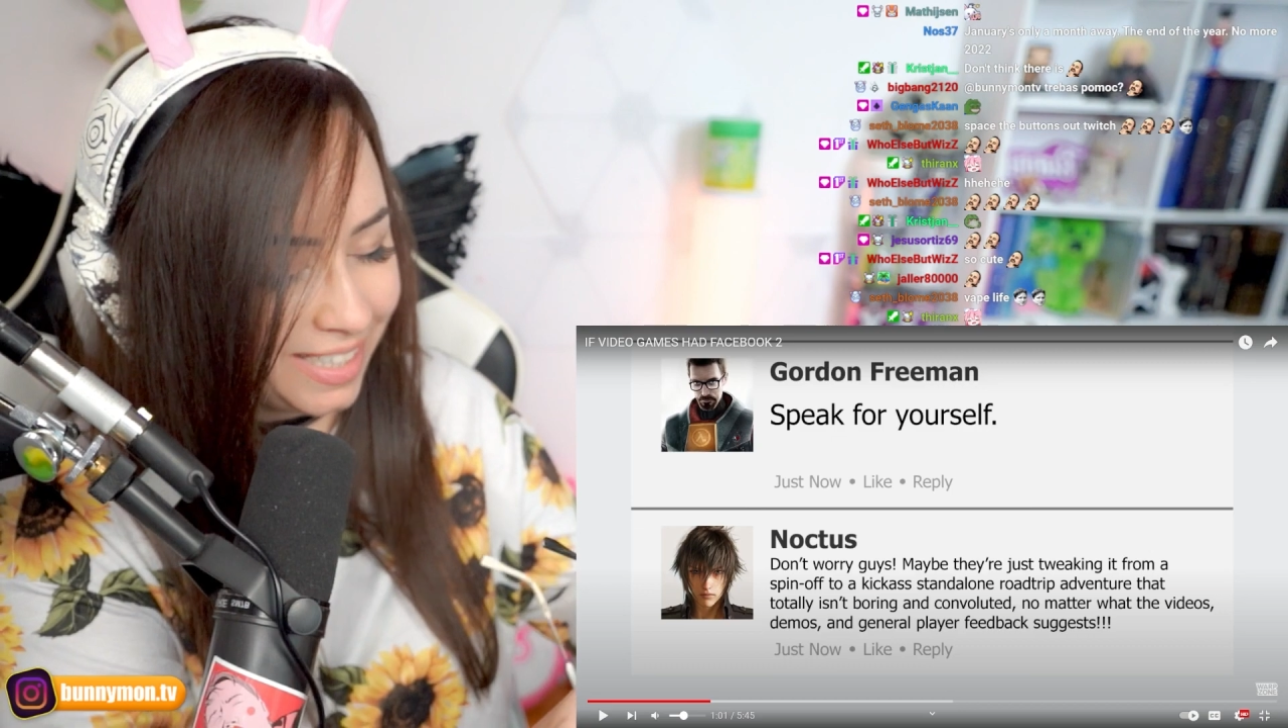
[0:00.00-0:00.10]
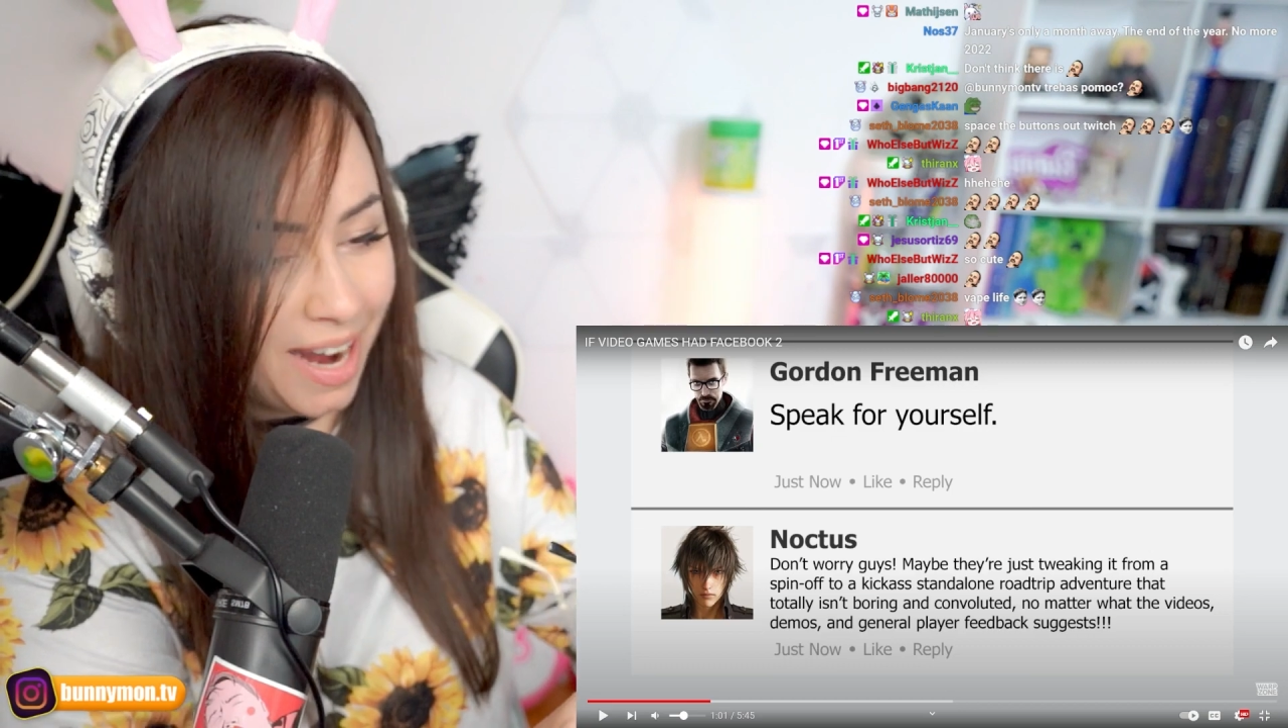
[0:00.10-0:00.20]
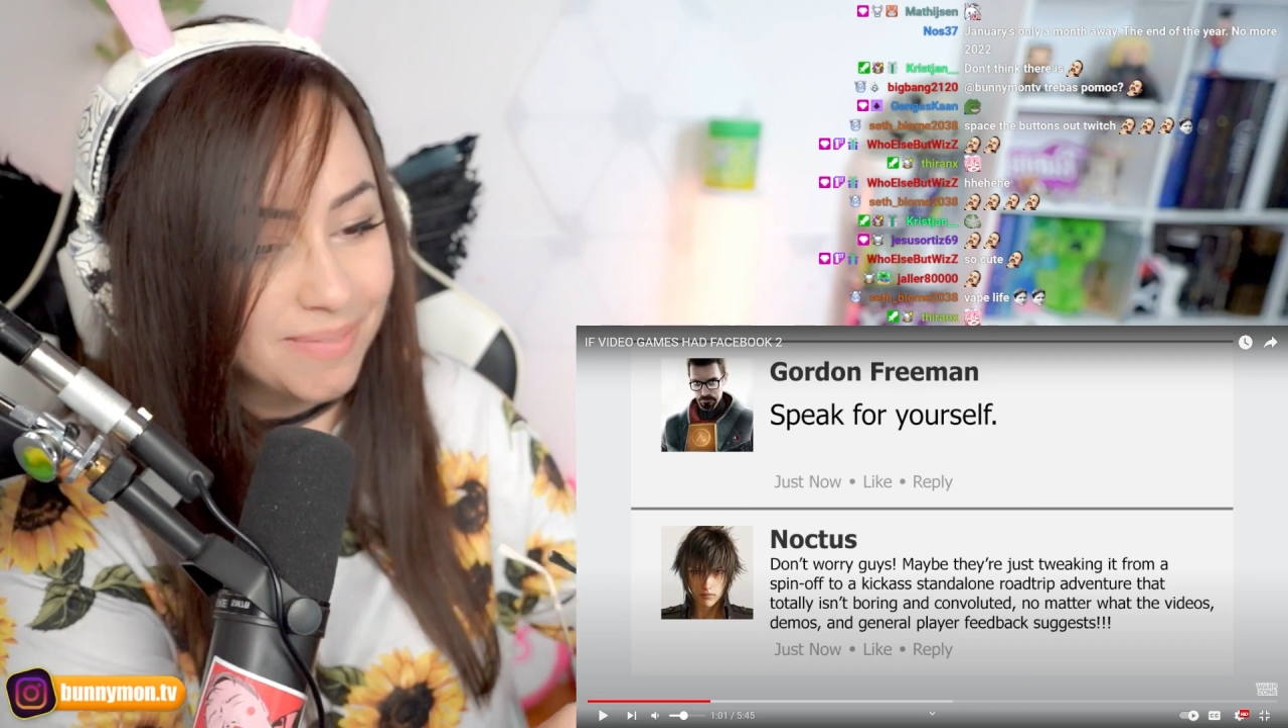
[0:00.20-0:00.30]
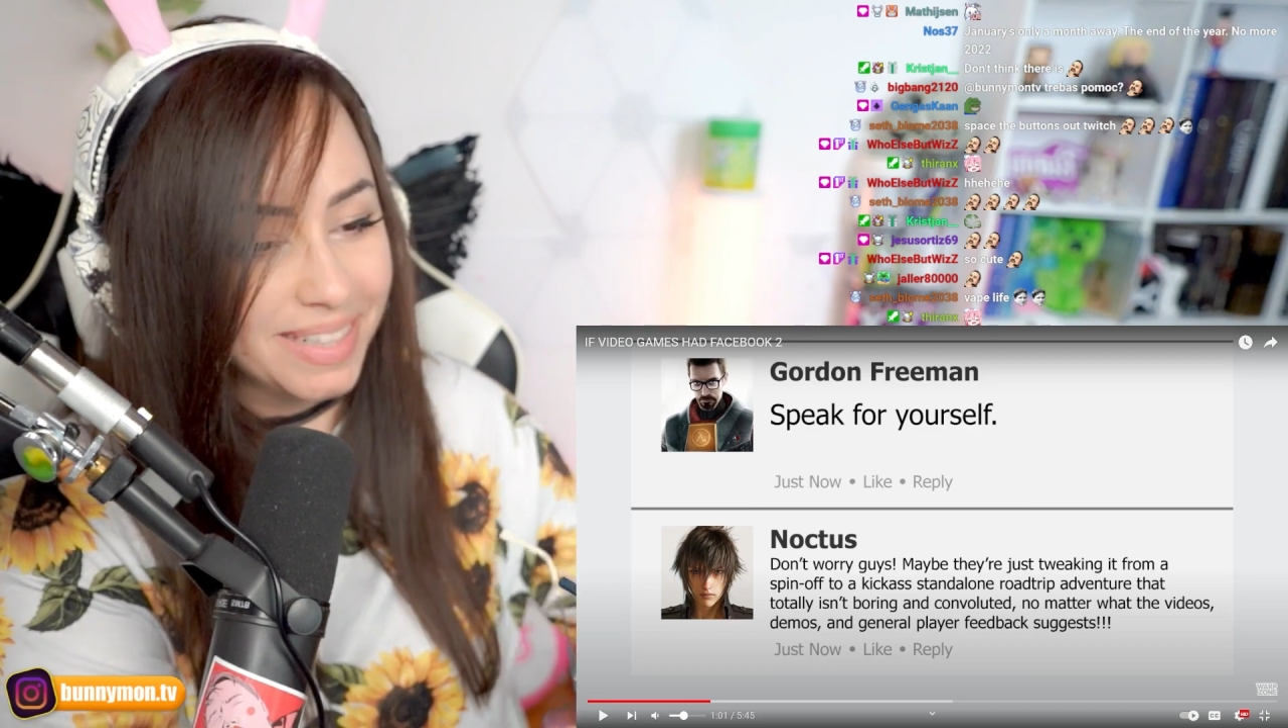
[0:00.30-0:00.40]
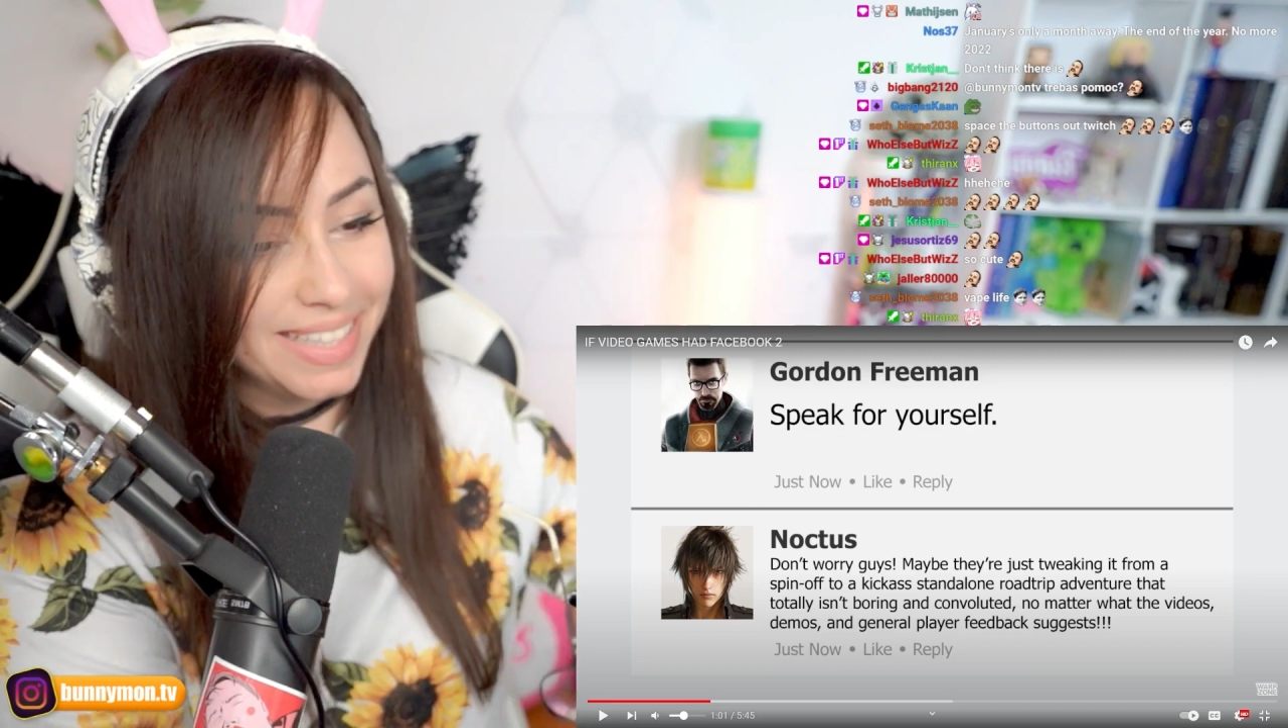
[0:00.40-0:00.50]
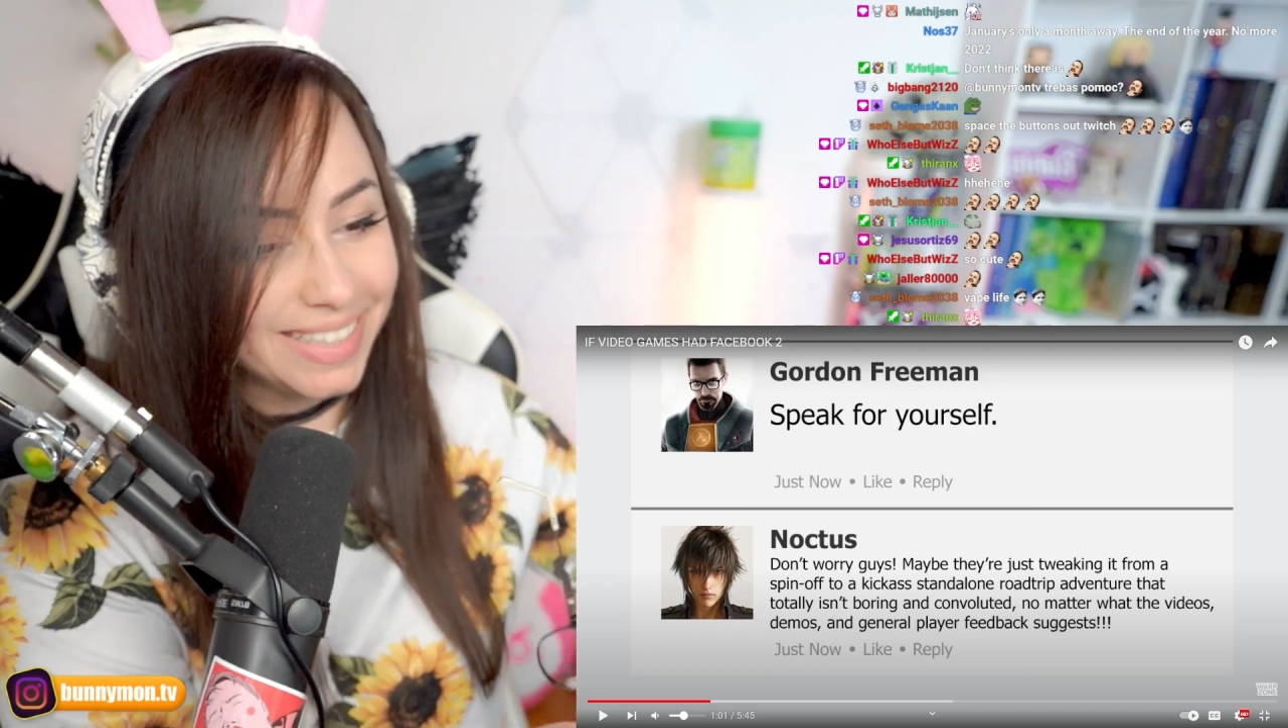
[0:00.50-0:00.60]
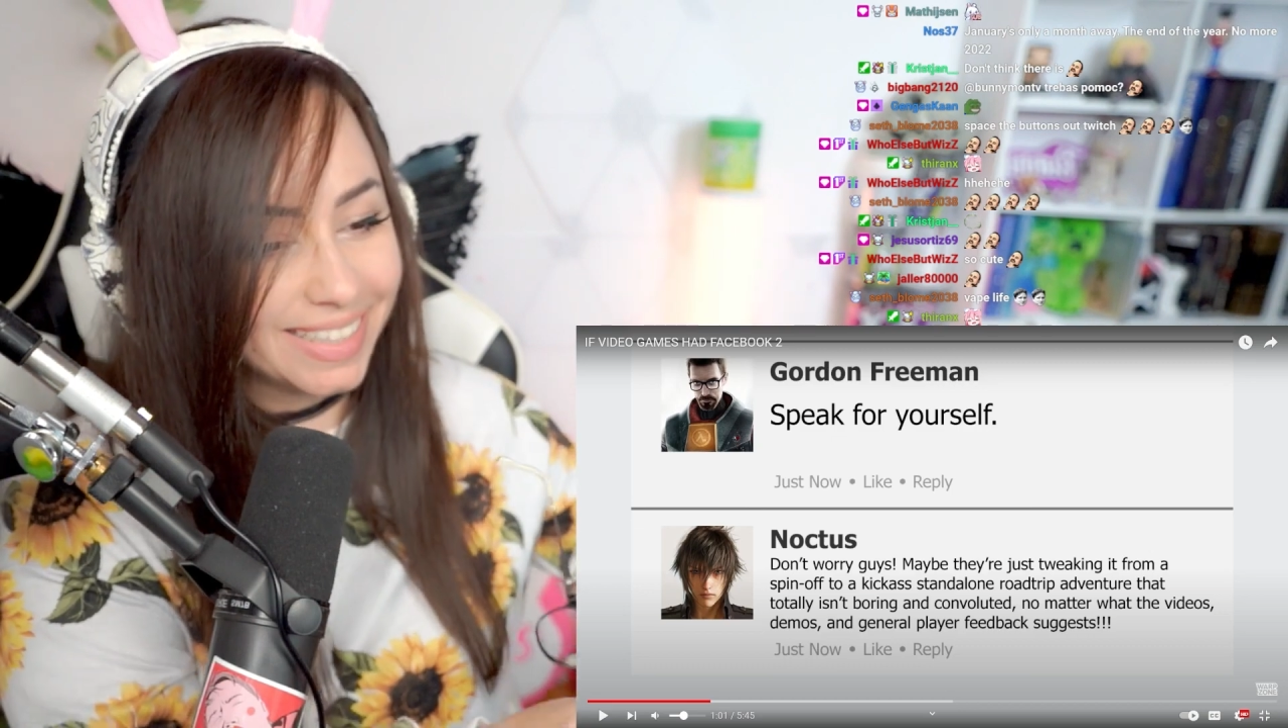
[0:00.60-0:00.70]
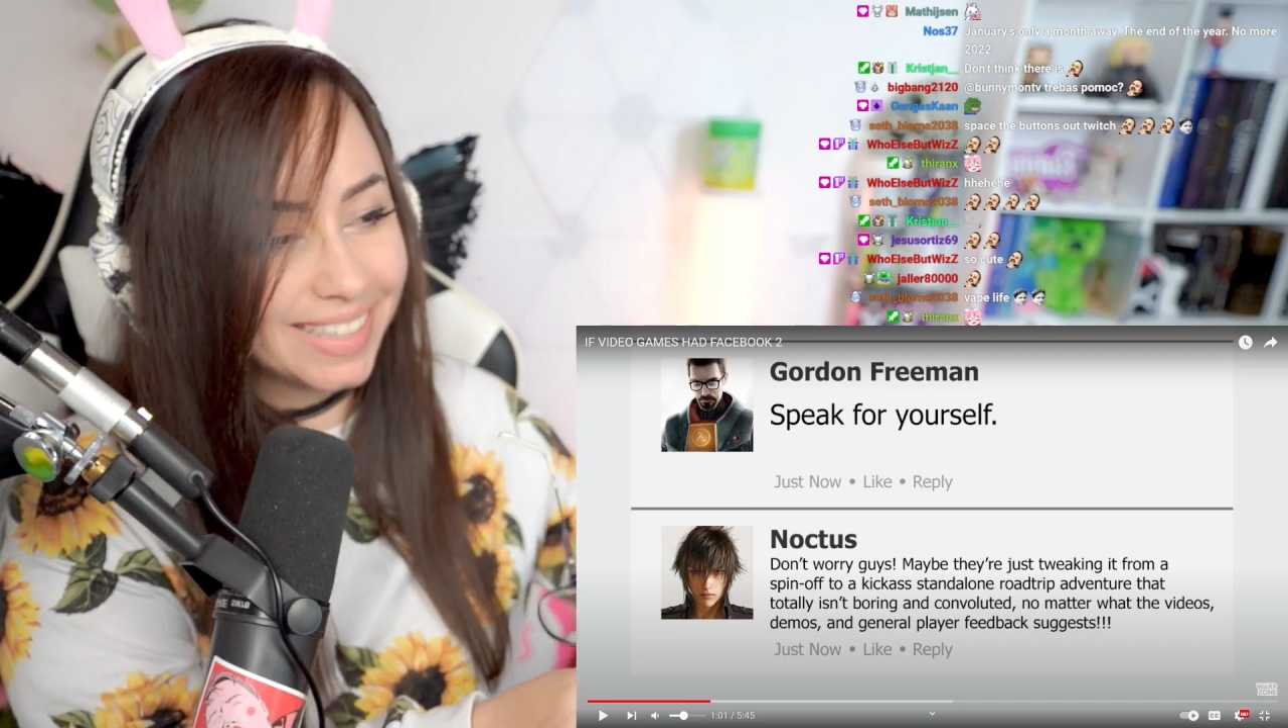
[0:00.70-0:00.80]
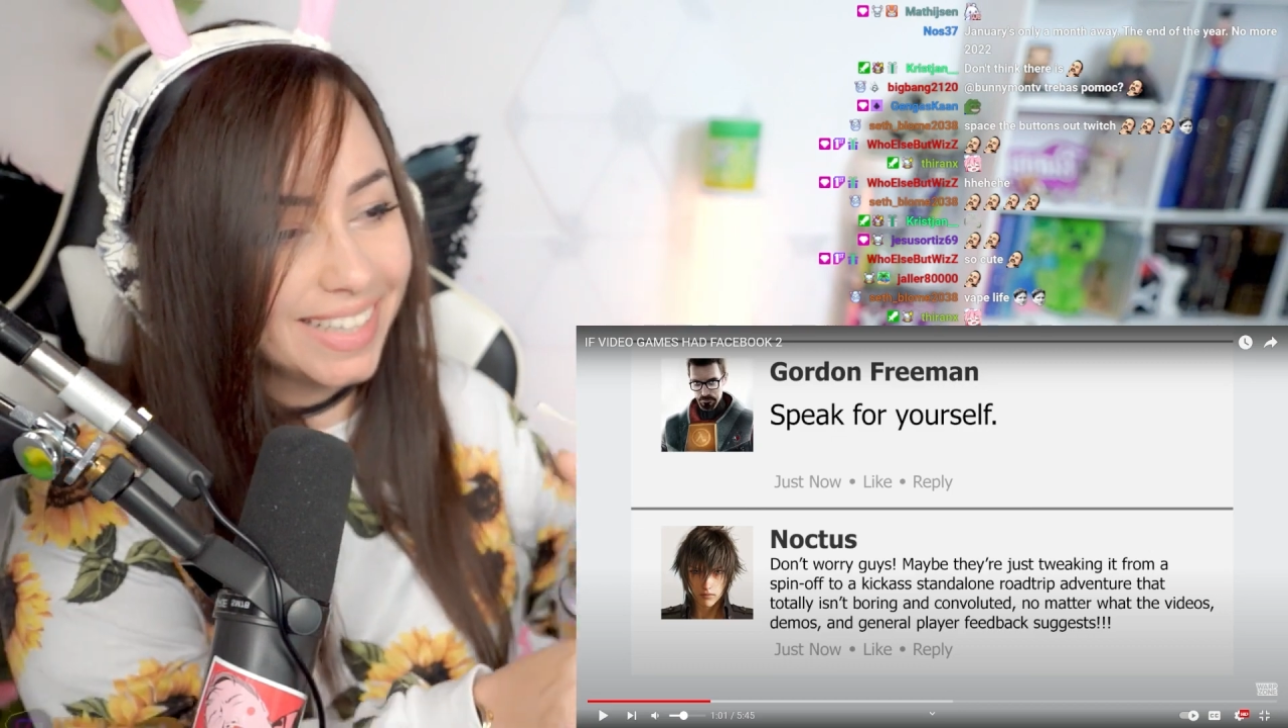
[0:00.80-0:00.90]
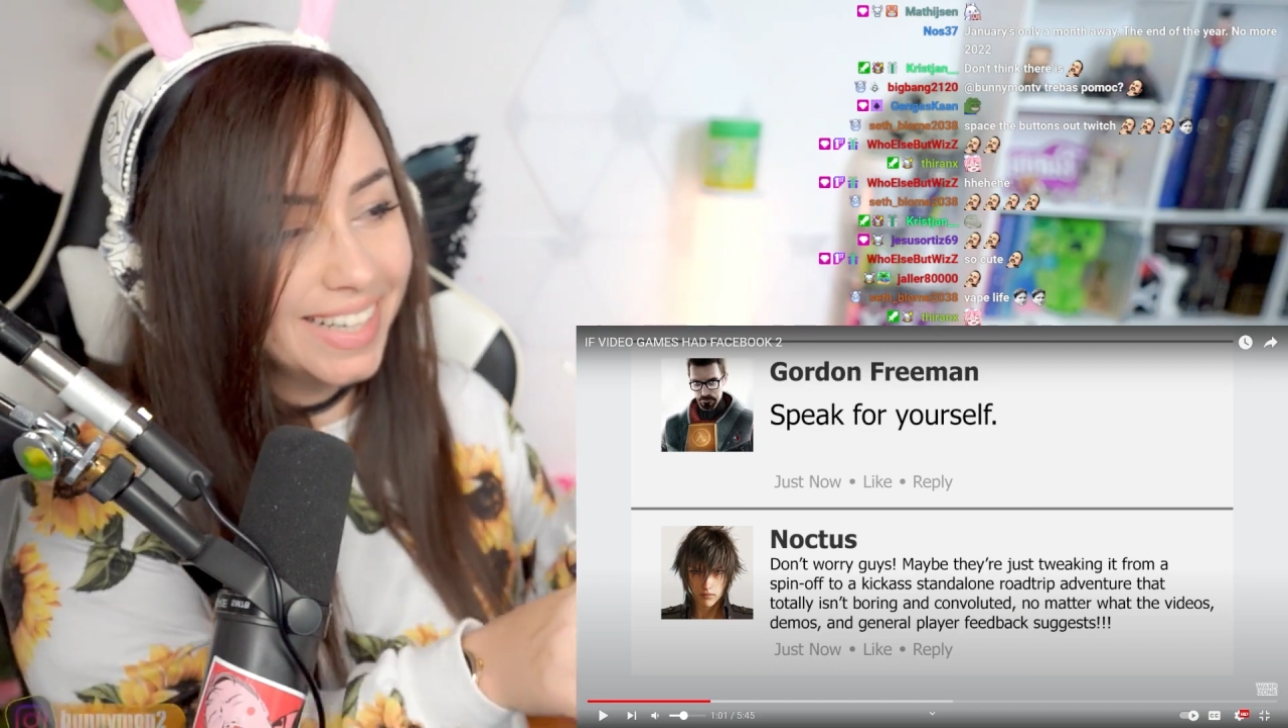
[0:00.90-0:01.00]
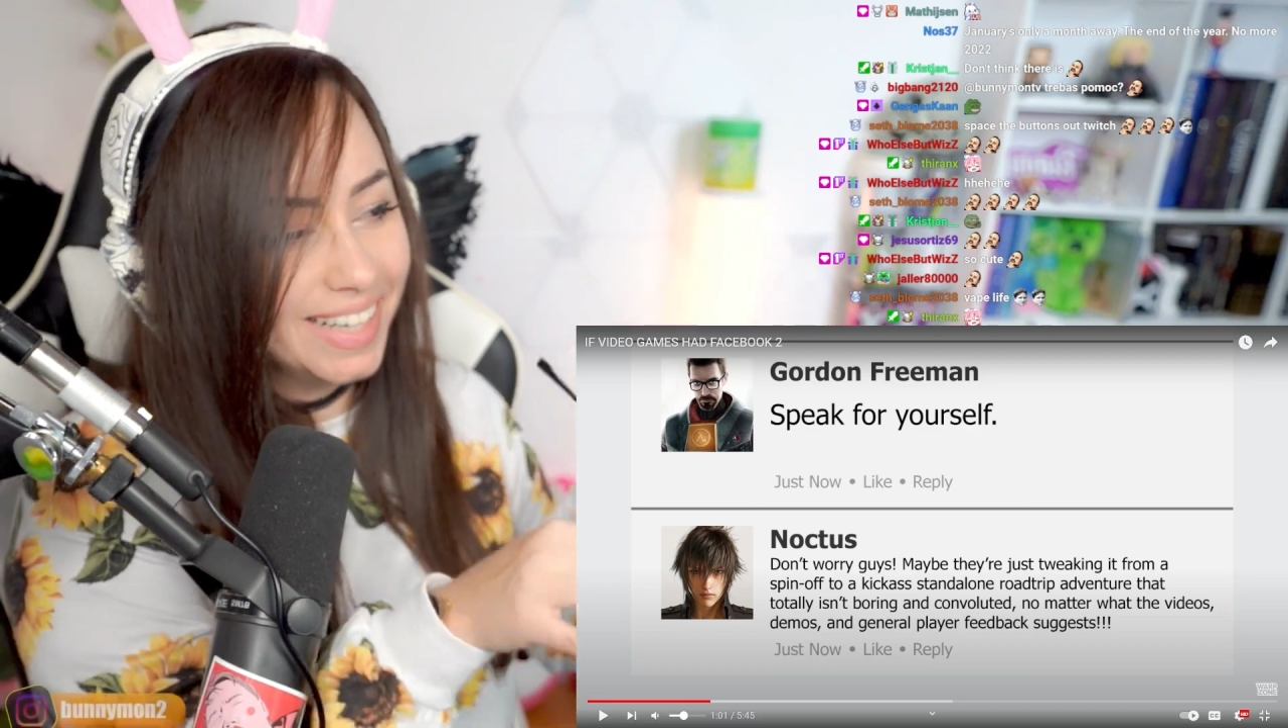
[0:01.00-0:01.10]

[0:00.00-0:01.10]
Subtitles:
coming.